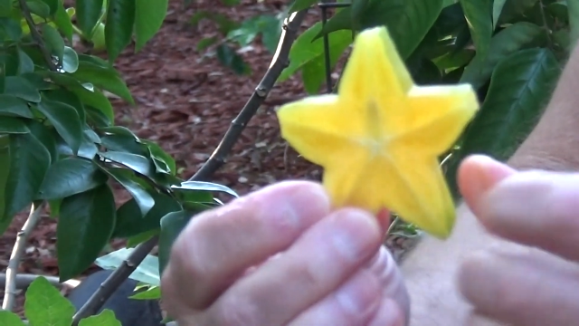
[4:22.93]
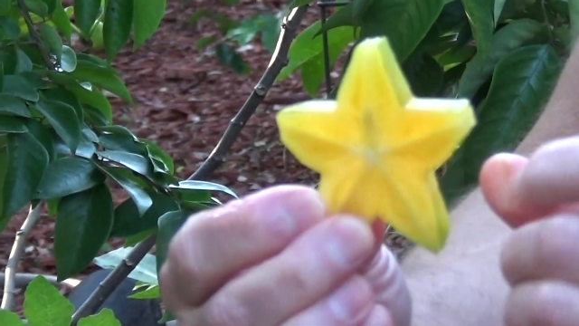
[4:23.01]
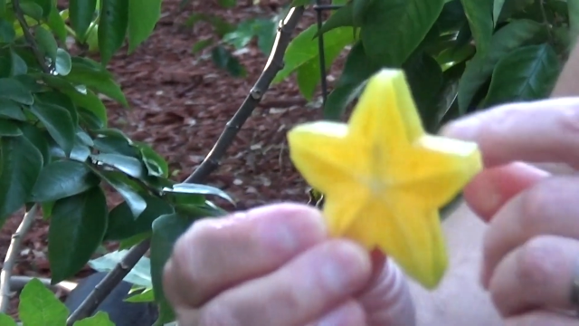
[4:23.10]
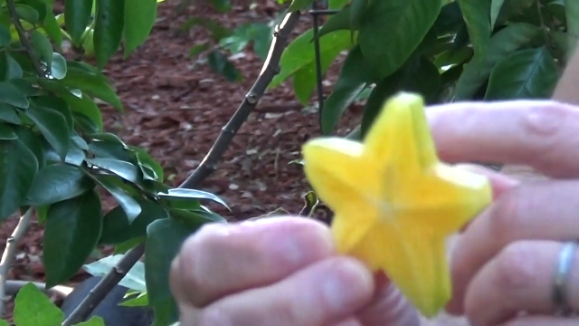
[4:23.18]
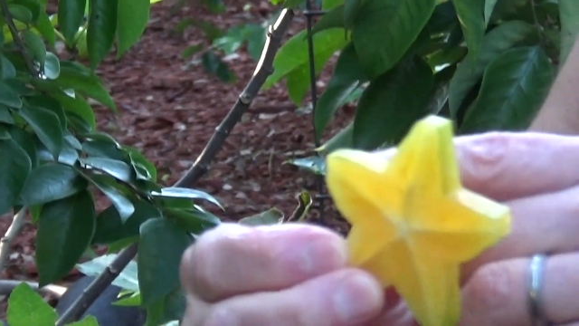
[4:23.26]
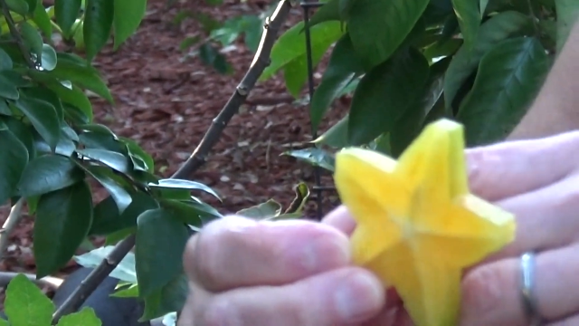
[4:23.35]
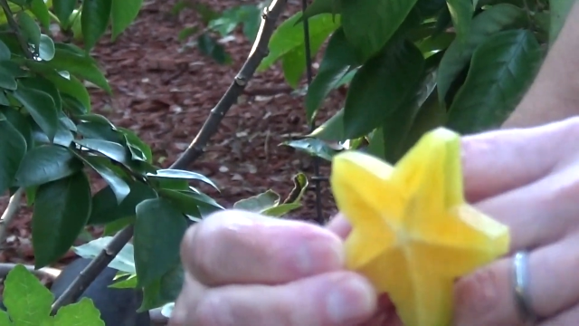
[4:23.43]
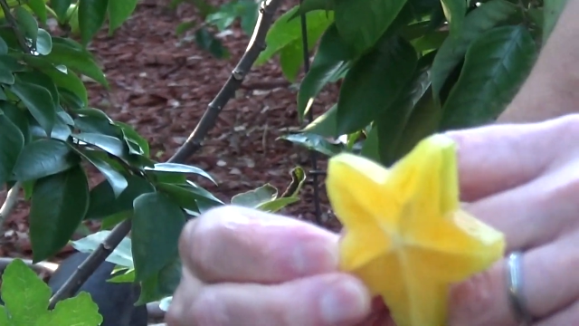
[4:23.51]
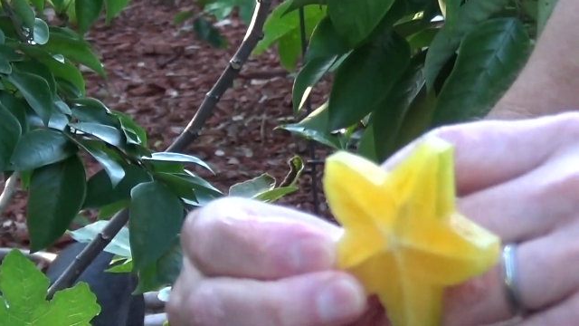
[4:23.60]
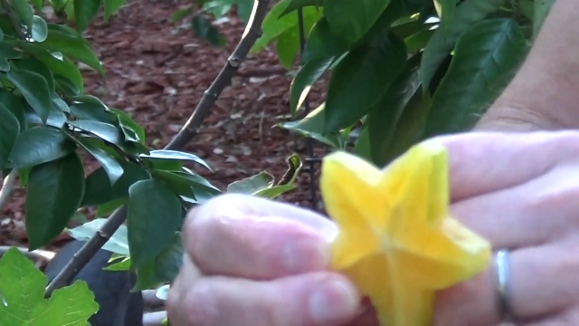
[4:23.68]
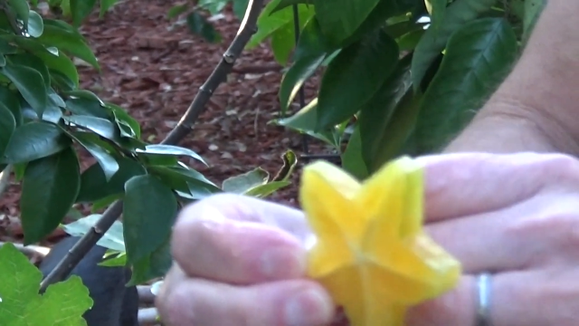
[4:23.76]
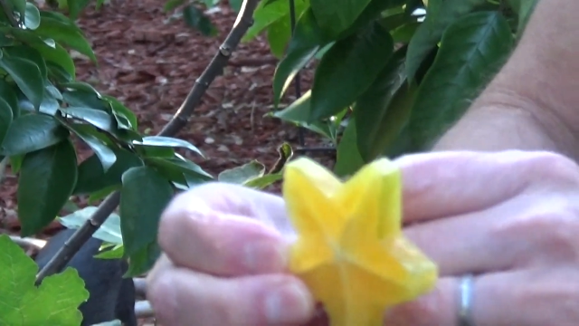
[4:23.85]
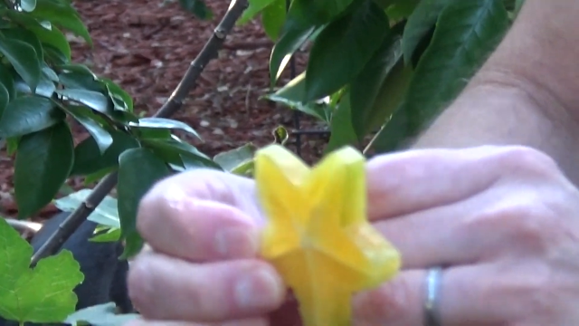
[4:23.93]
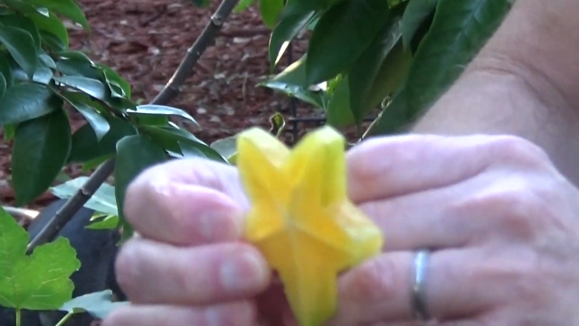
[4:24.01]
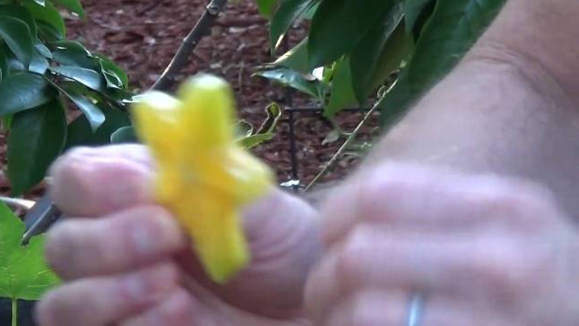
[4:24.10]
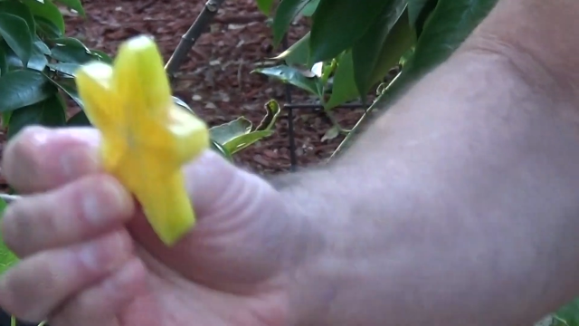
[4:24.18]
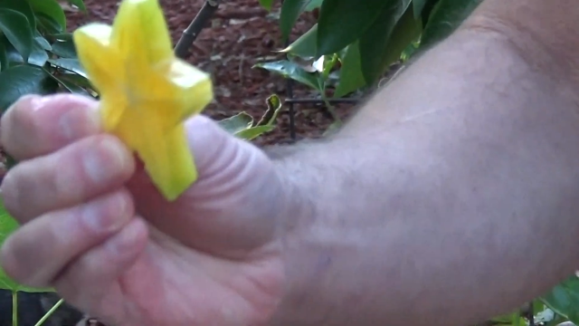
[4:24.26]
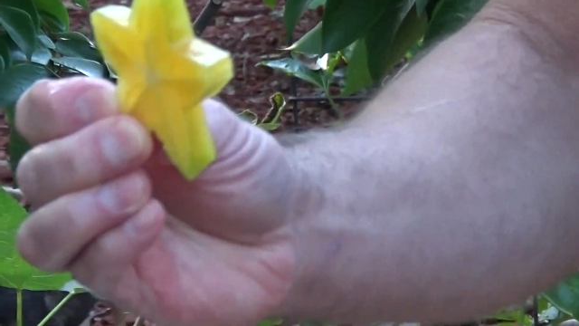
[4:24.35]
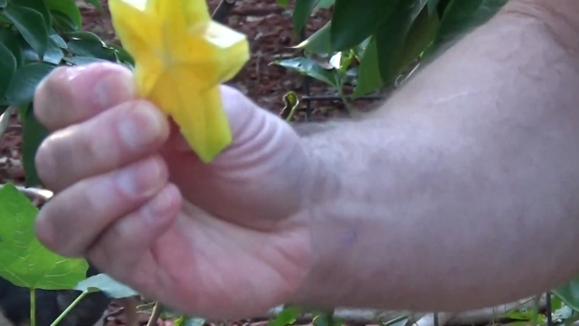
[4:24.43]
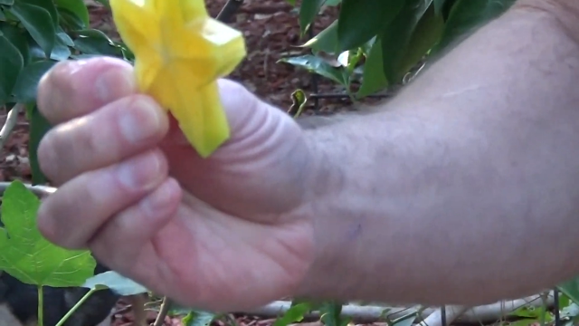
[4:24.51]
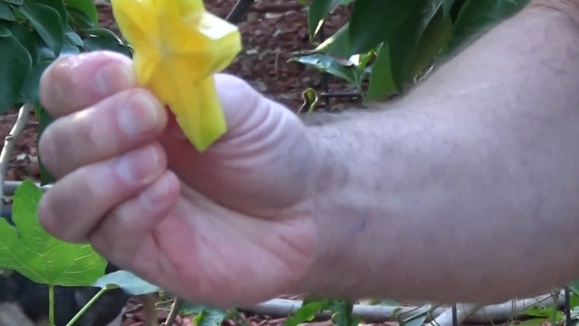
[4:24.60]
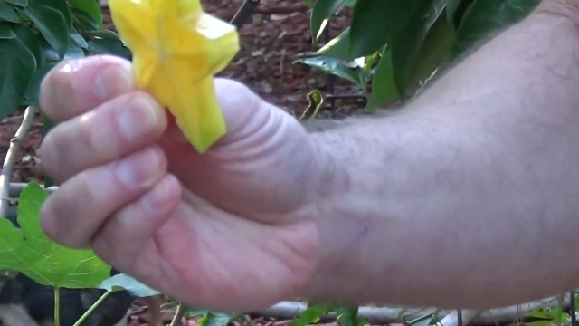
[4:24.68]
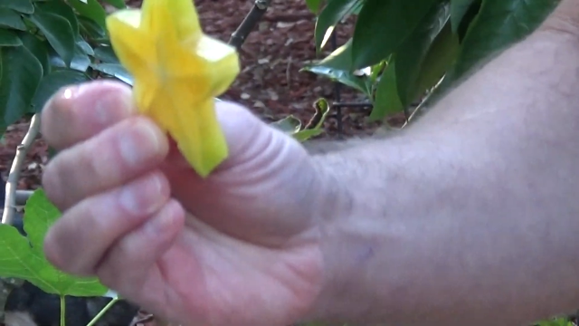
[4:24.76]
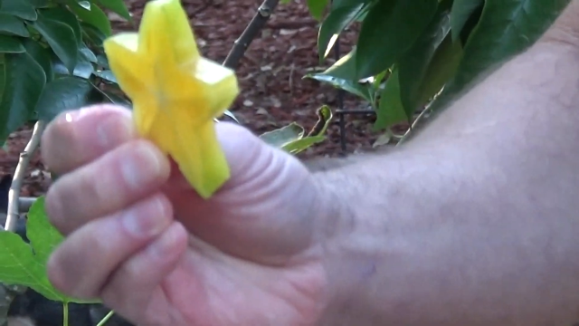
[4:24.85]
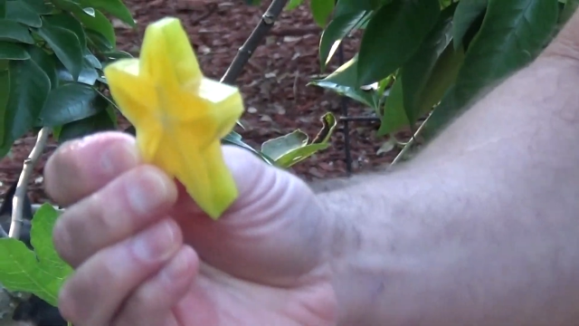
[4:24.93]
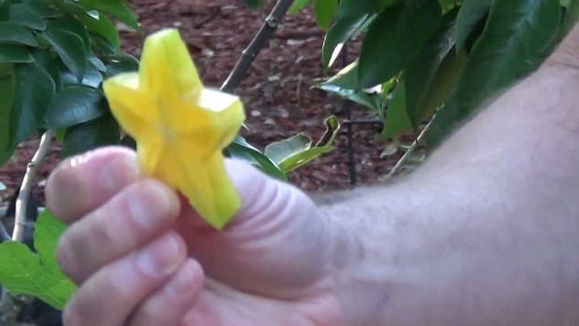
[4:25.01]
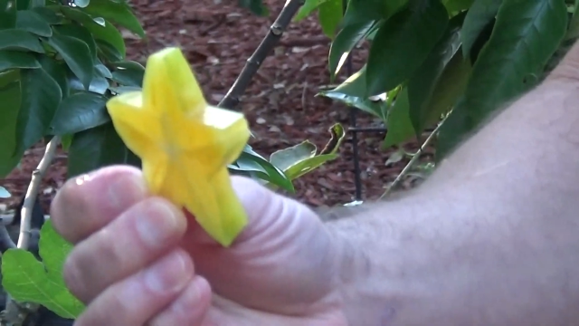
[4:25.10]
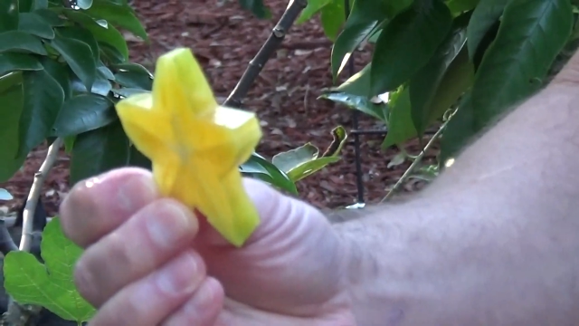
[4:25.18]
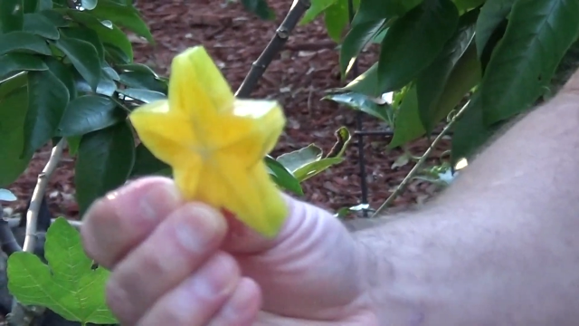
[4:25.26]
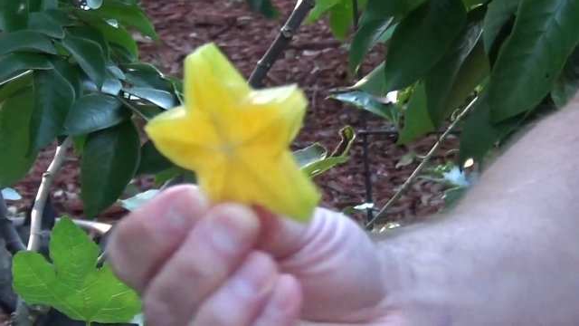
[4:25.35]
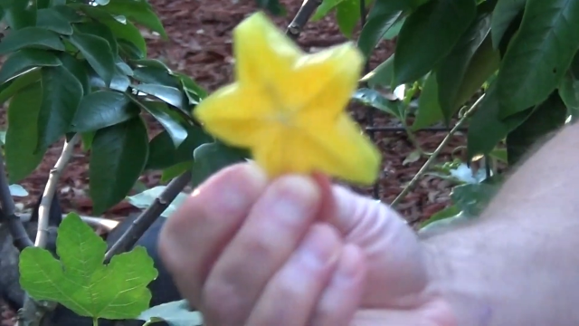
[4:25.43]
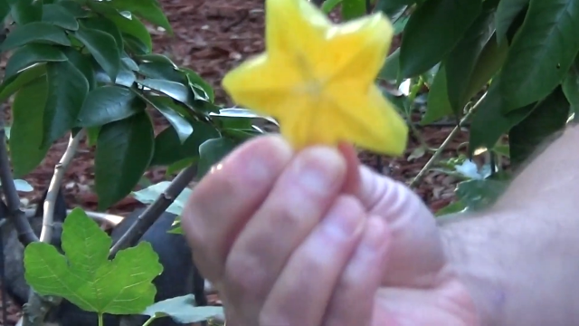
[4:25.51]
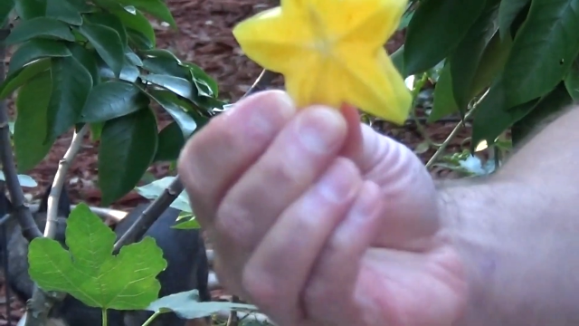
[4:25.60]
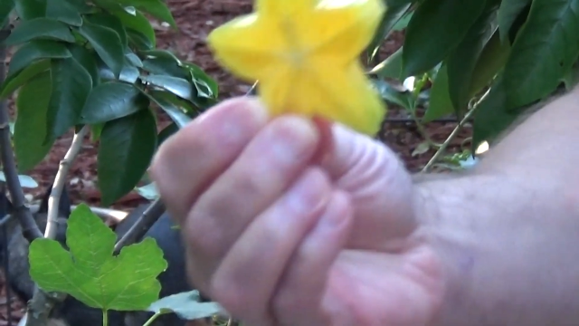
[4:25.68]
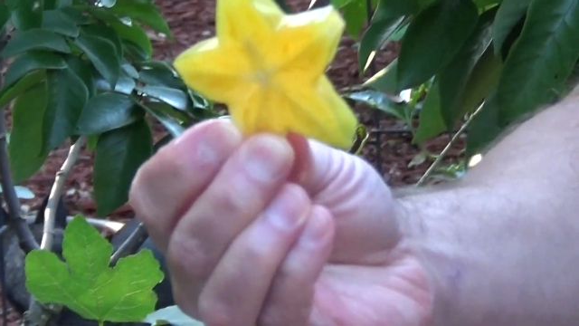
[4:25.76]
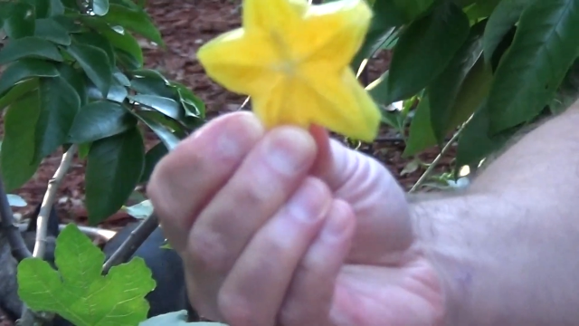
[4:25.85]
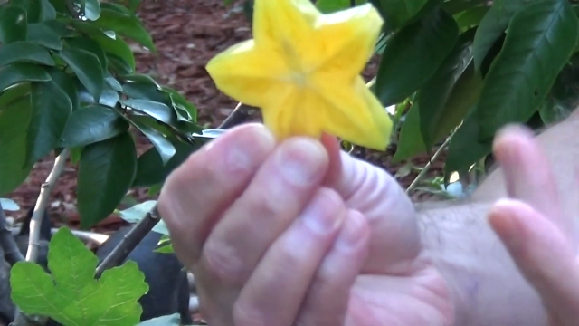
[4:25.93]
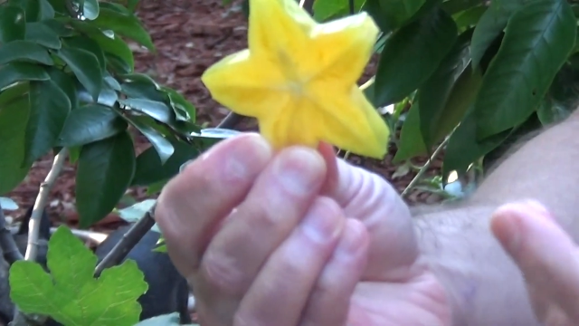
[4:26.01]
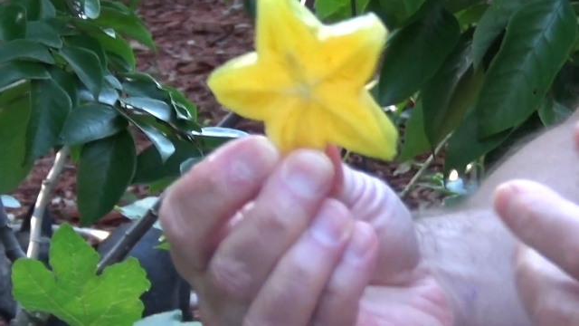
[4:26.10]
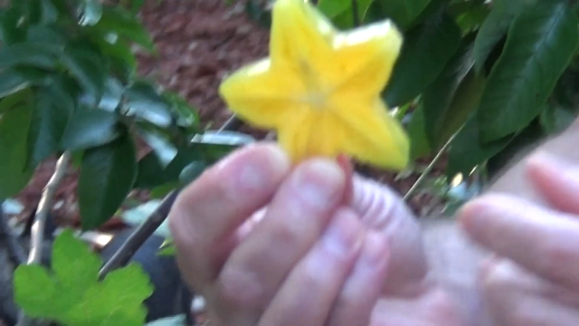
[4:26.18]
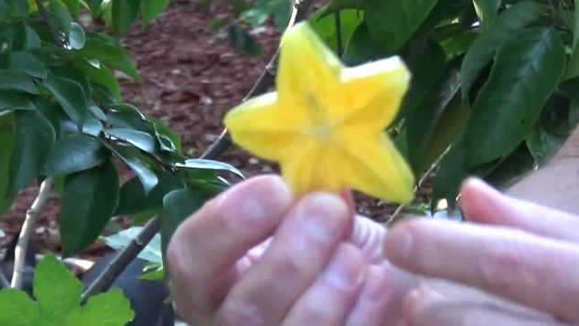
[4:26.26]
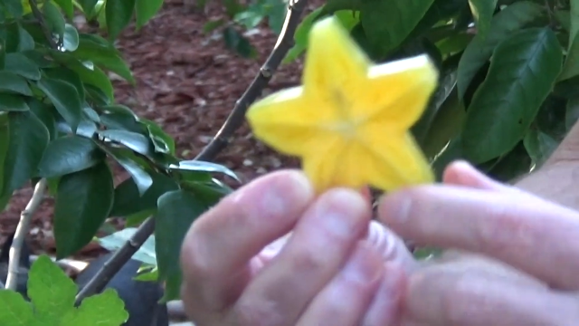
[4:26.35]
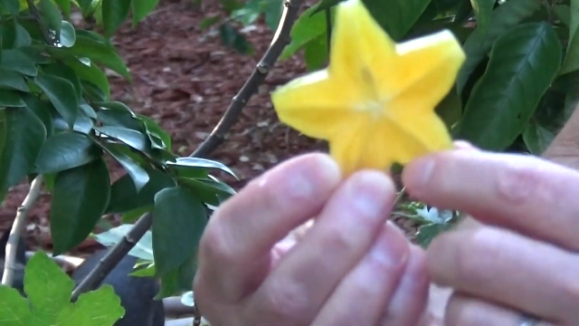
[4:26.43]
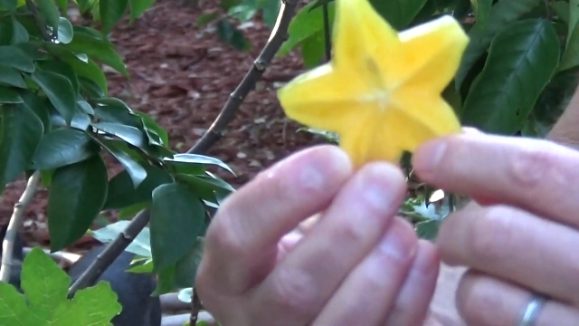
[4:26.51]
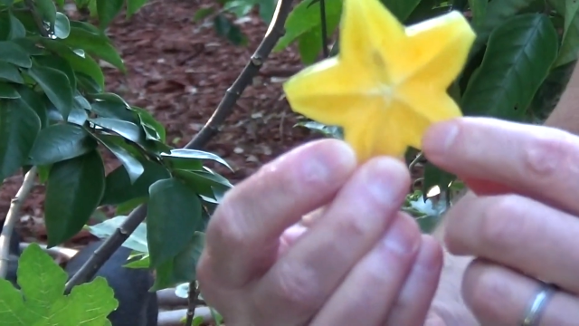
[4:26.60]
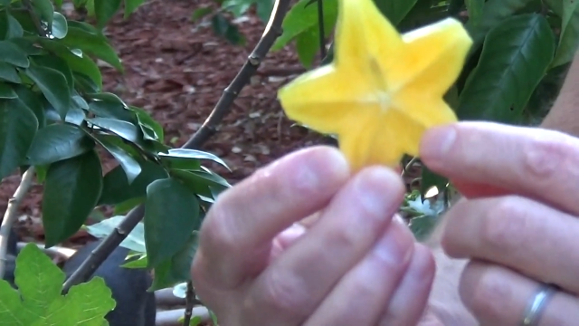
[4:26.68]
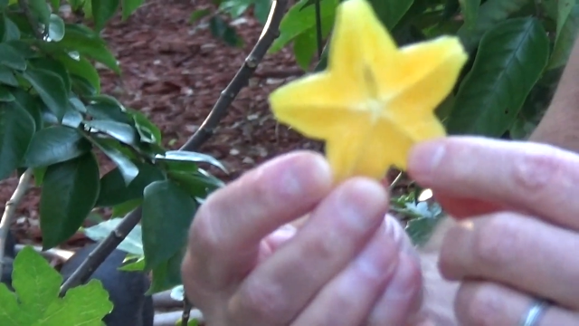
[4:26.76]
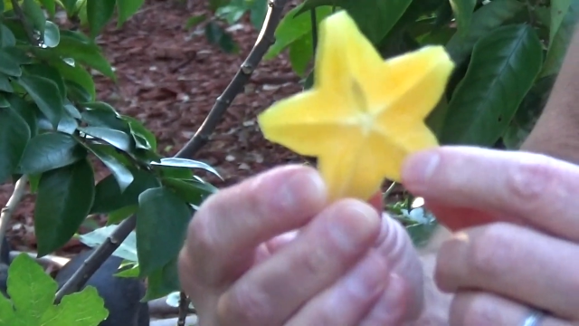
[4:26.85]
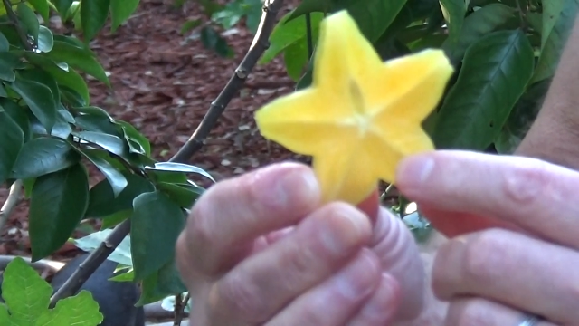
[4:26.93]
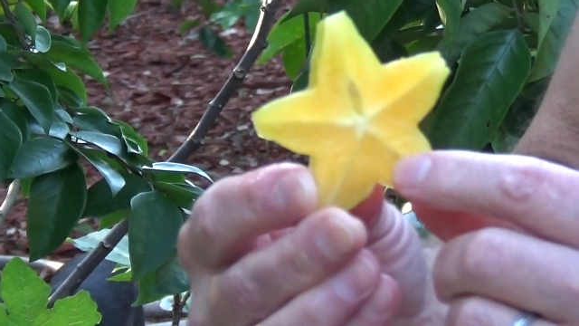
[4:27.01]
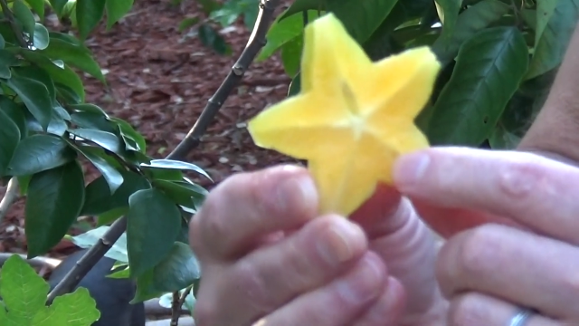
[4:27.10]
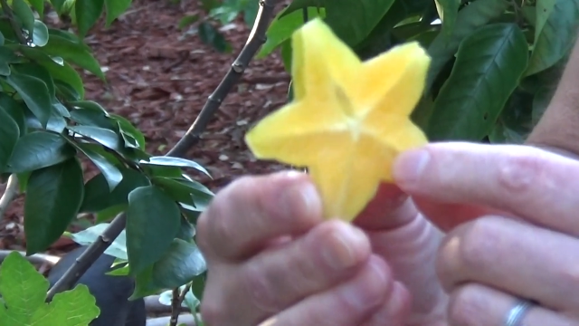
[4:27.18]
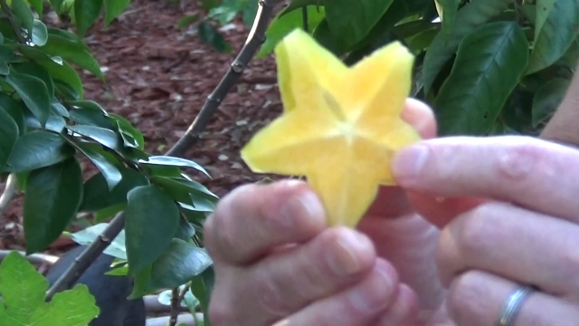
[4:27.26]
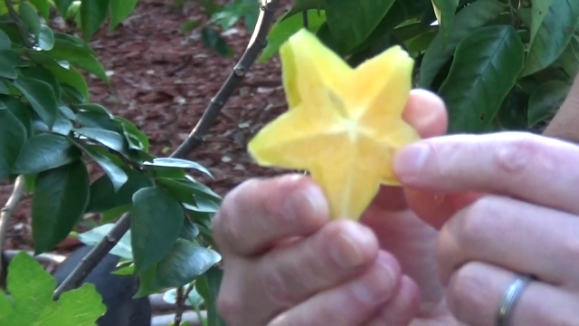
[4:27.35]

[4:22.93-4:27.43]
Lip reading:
No face is visible, so there are no lips to read.